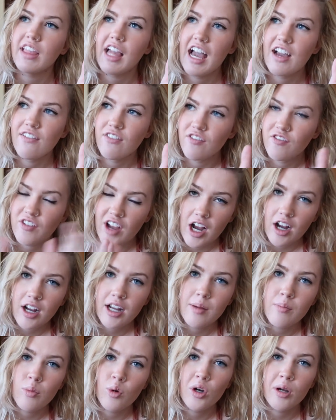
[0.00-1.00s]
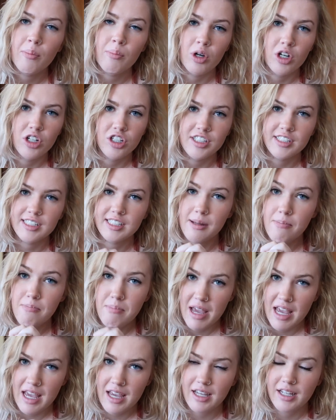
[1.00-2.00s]
We have a very important purchase to
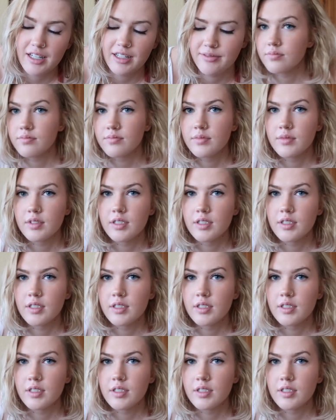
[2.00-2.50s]
make.